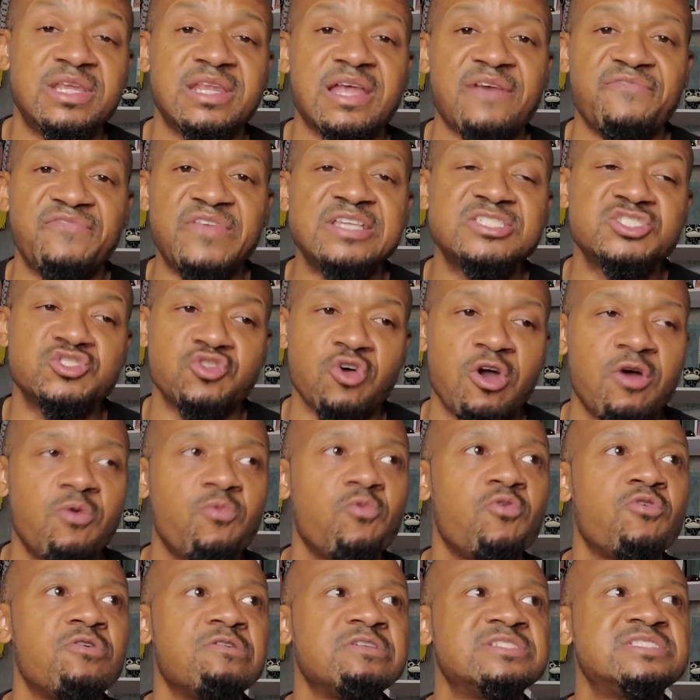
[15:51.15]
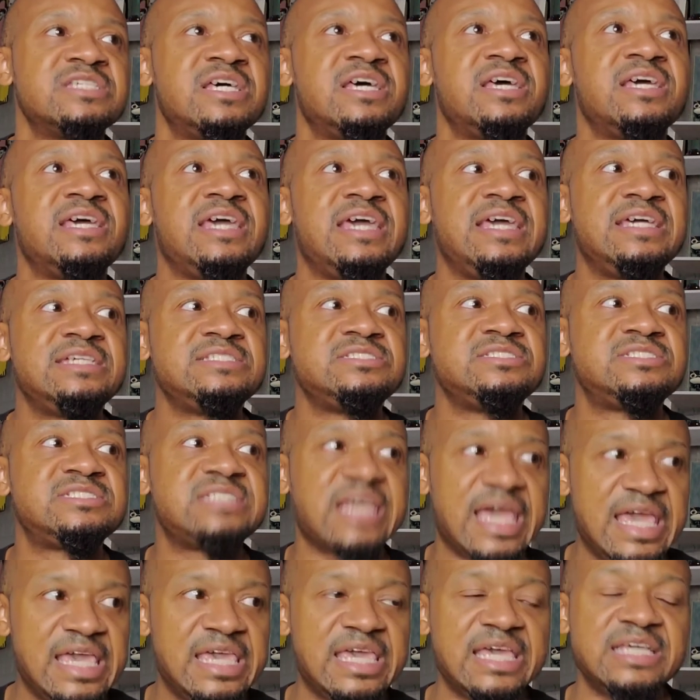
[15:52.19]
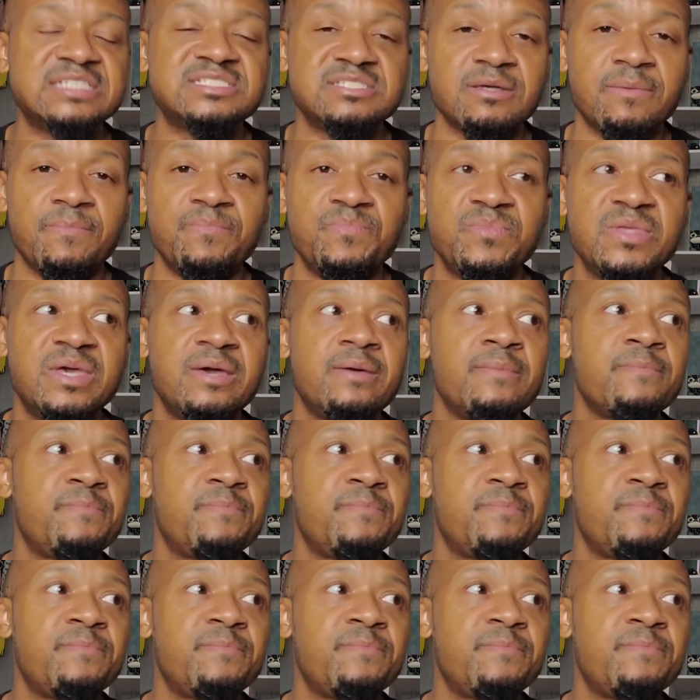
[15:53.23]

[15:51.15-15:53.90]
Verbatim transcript: And I think Star Wars is taking some